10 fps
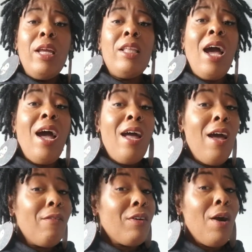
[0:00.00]
And I
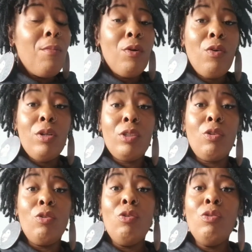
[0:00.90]
have come across
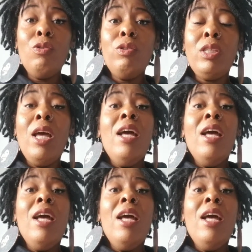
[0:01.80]
glues